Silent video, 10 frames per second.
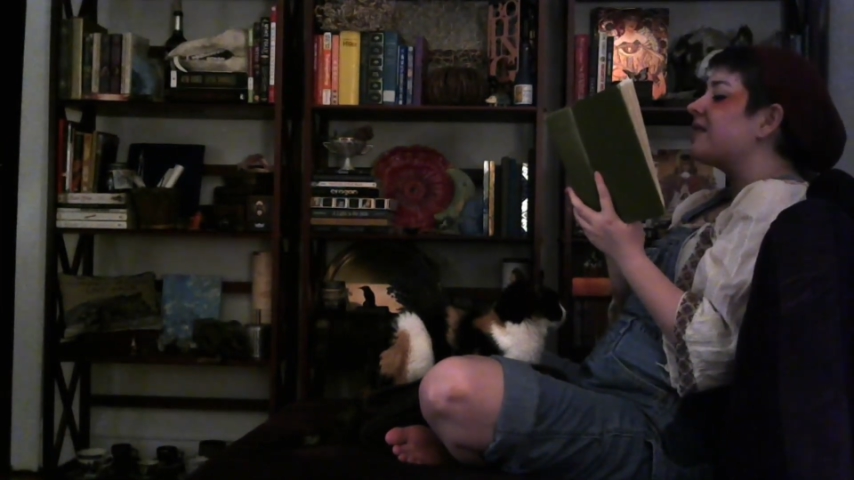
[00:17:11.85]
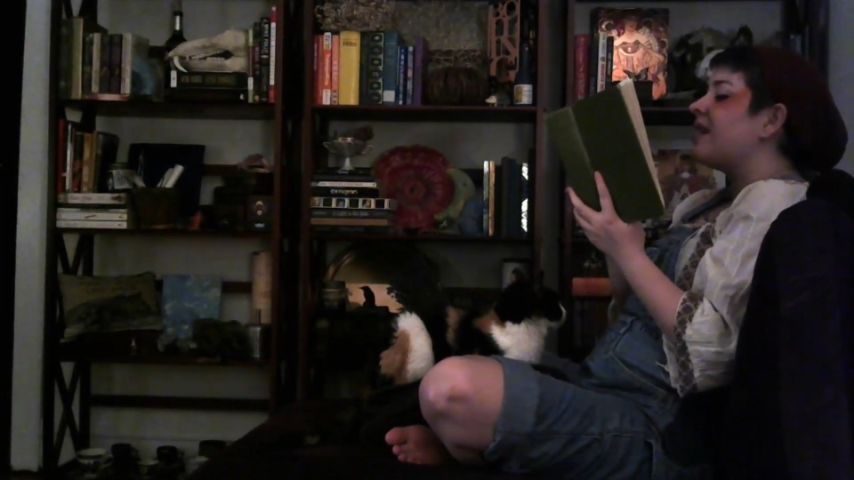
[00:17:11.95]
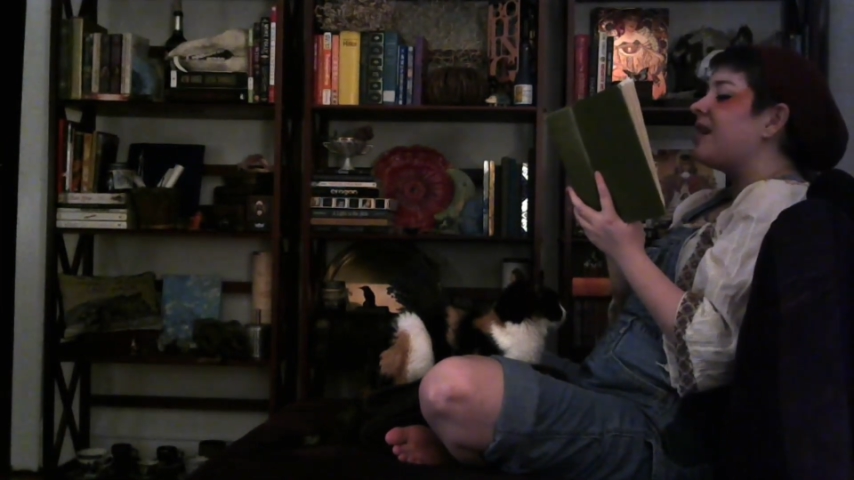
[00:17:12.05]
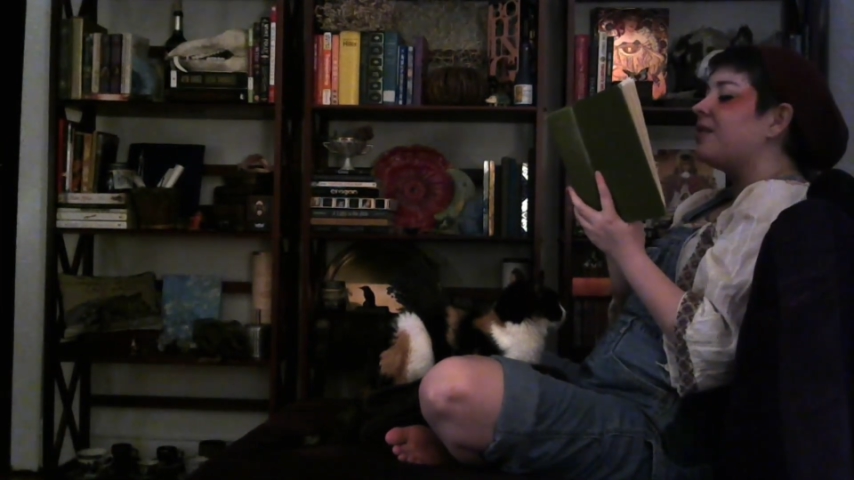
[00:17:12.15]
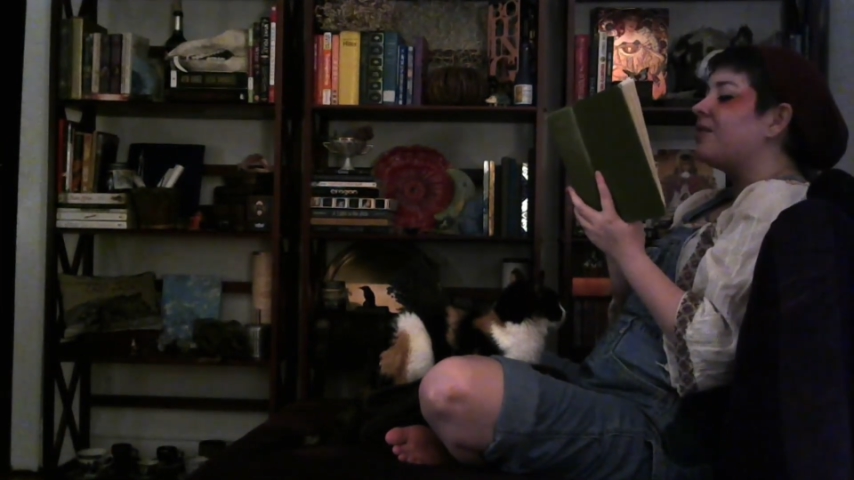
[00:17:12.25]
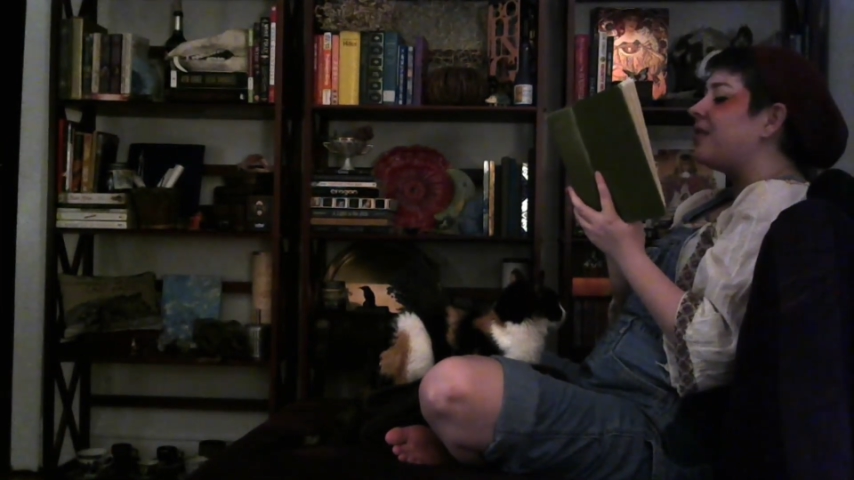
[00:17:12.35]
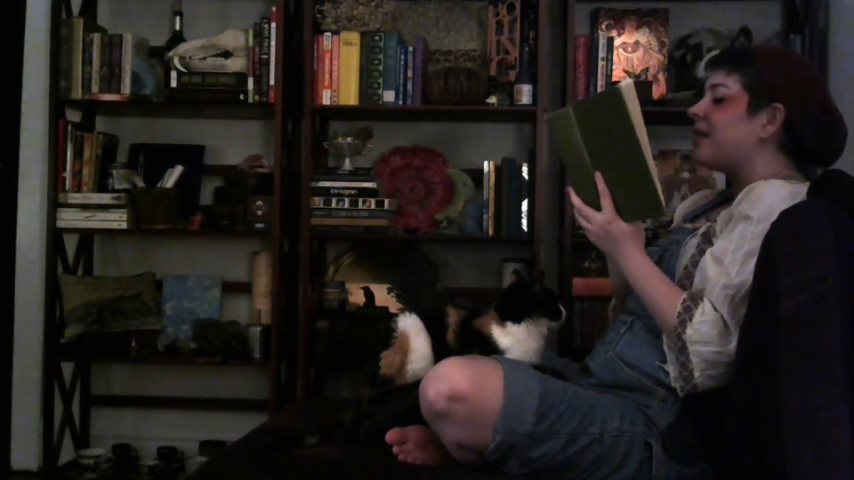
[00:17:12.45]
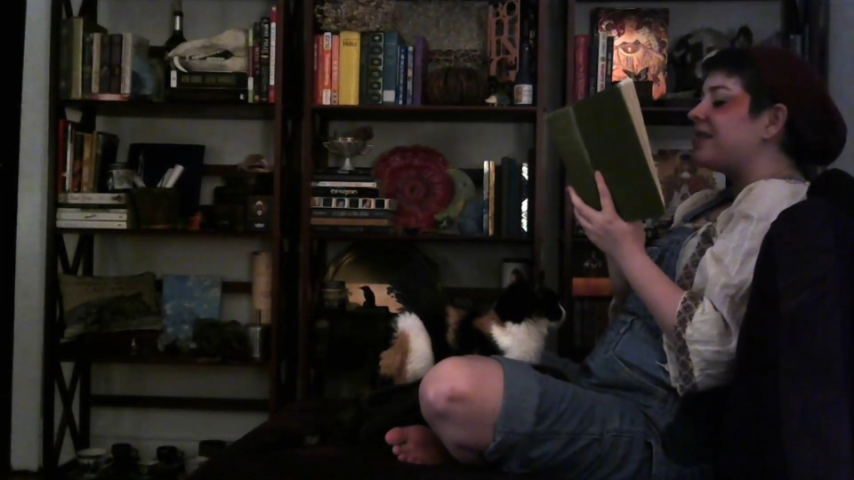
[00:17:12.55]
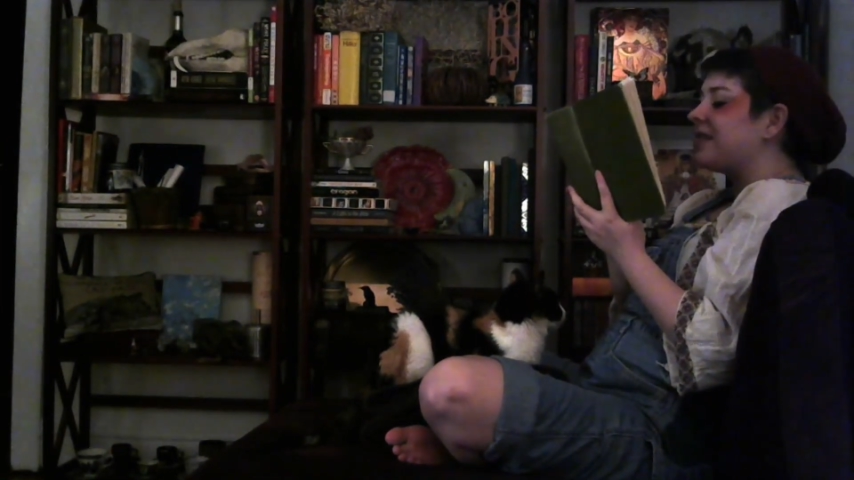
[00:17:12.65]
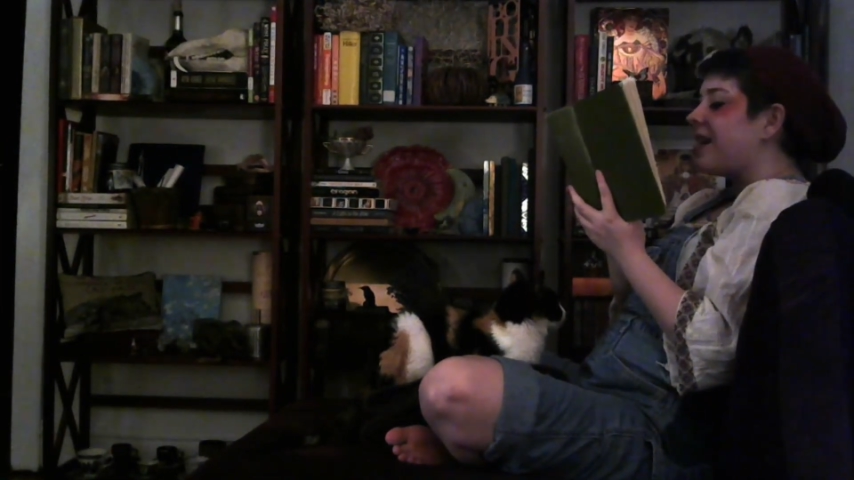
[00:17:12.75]
there
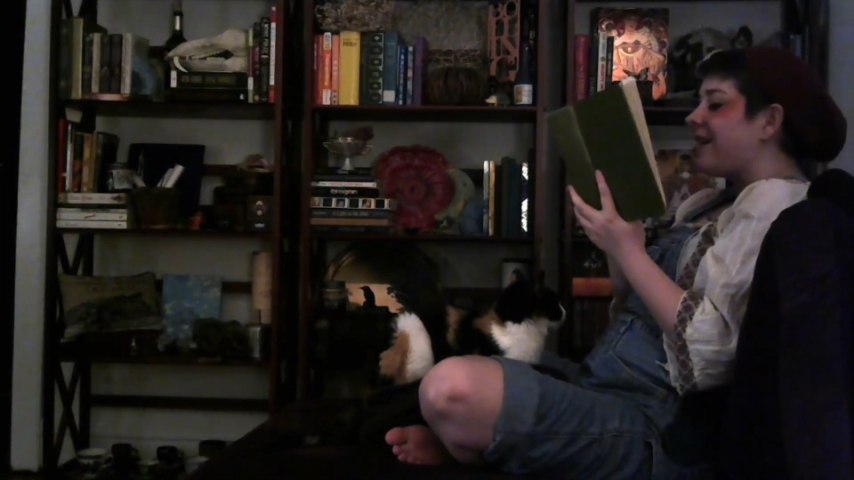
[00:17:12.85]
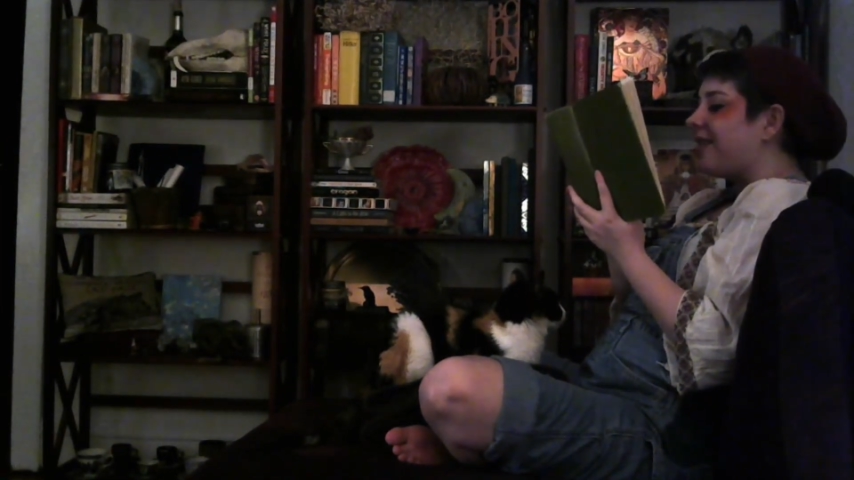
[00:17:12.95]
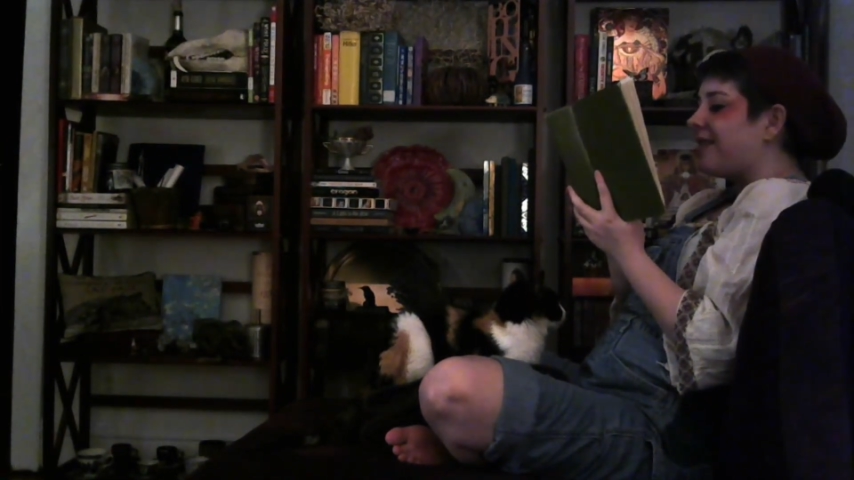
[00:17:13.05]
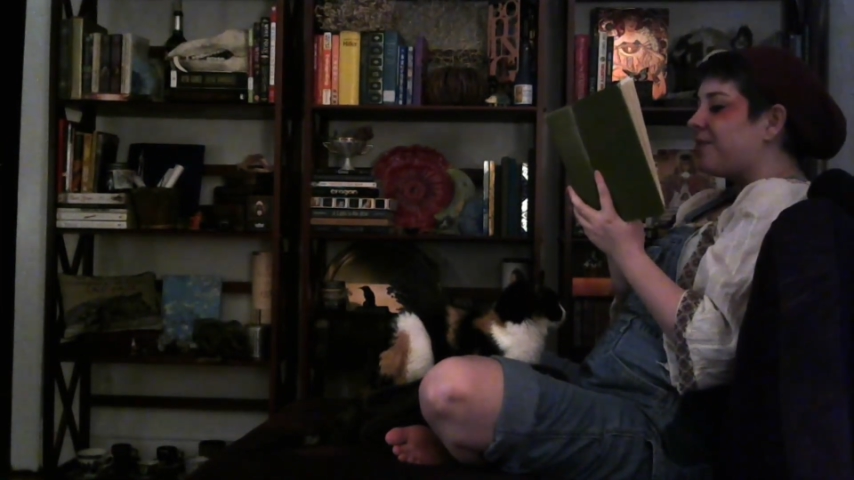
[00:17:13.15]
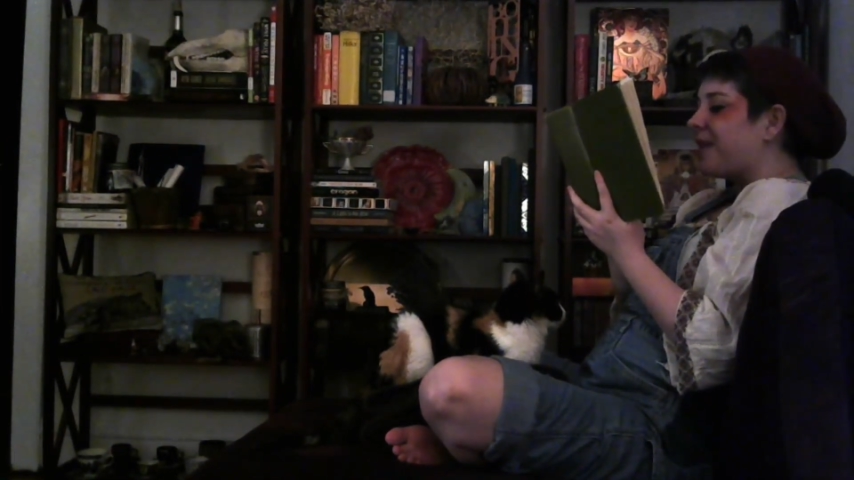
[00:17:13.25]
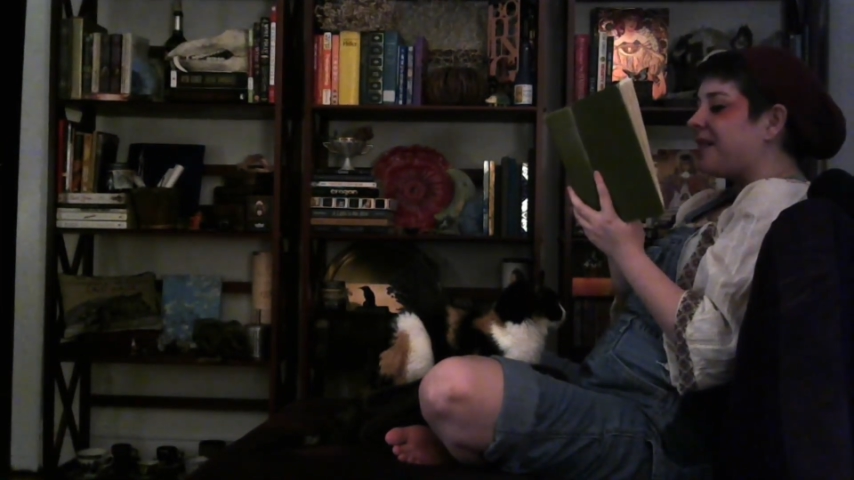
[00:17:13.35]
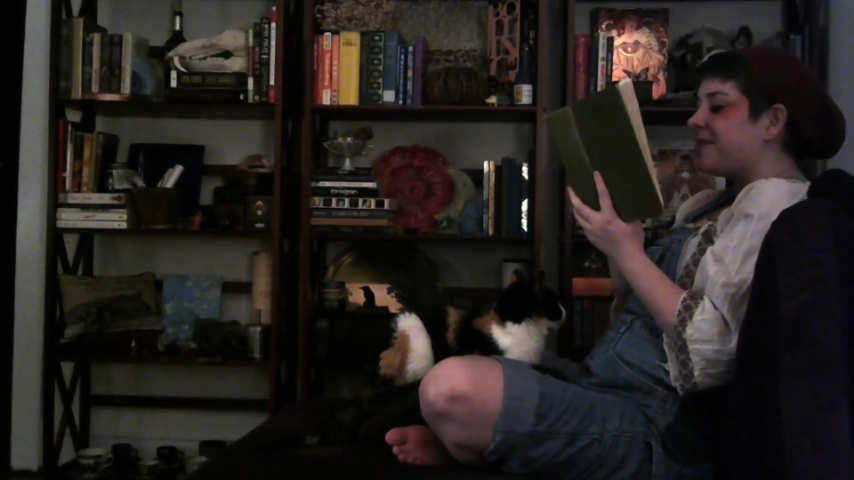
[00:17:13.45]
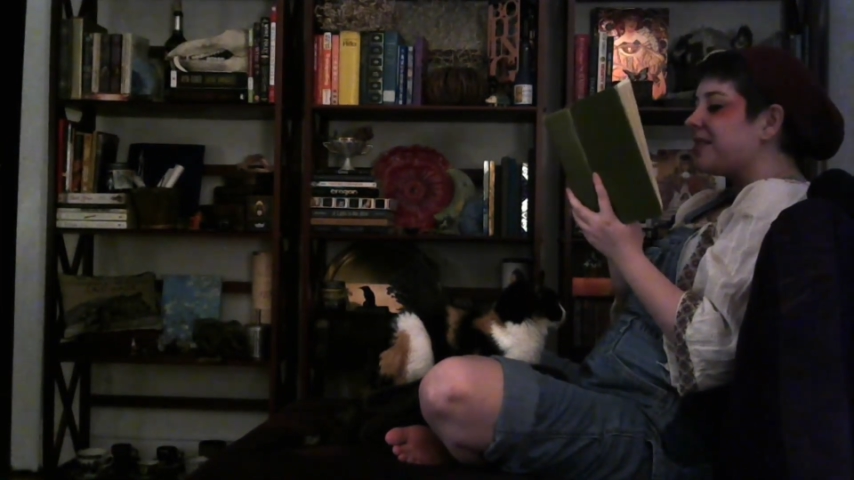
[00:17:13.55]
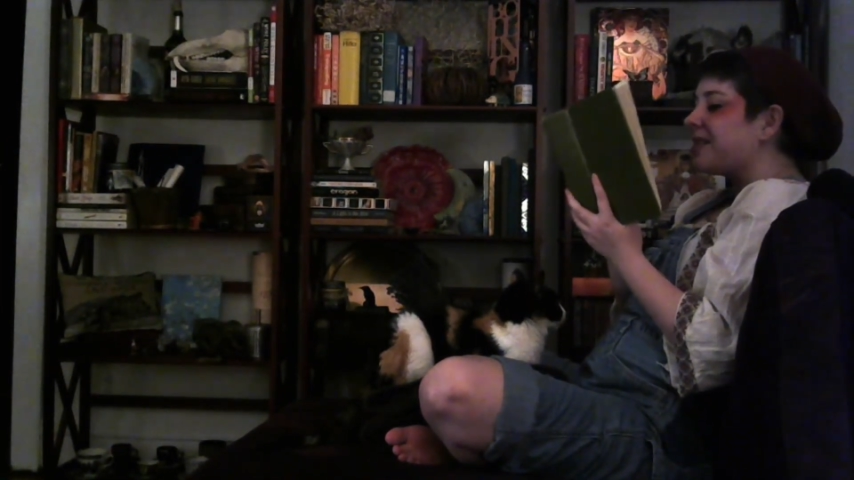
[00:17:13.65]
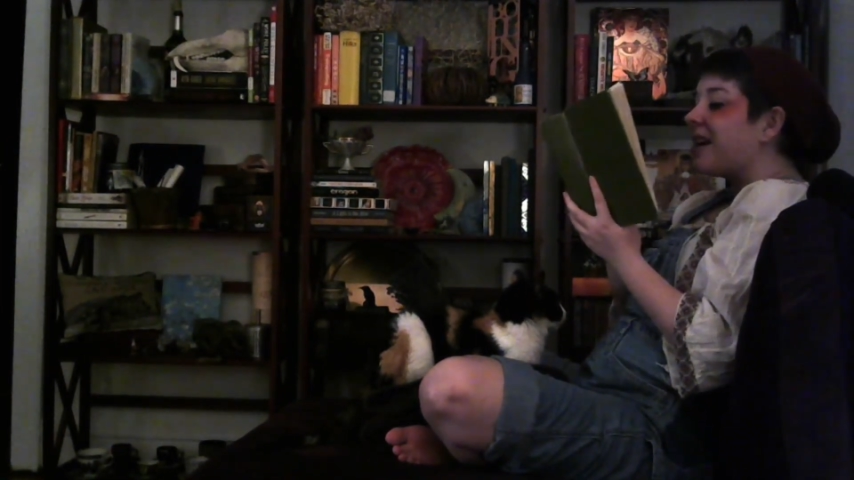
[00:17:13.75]
runs a little
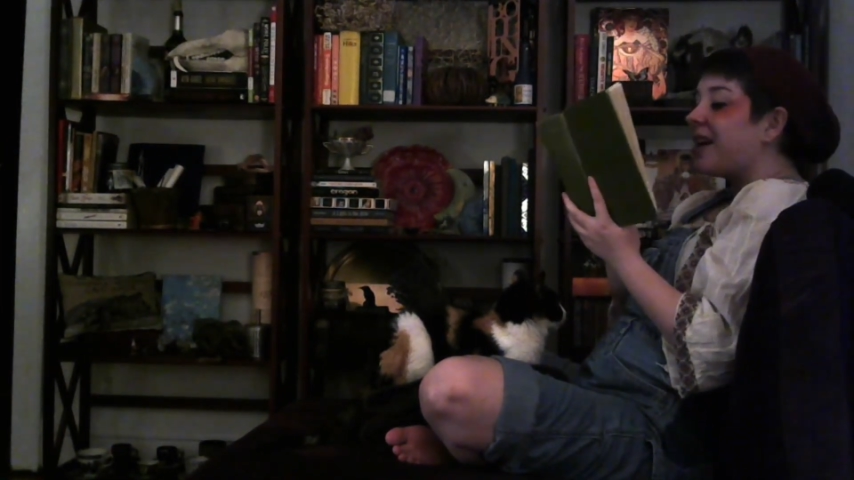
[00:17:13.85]
mouse.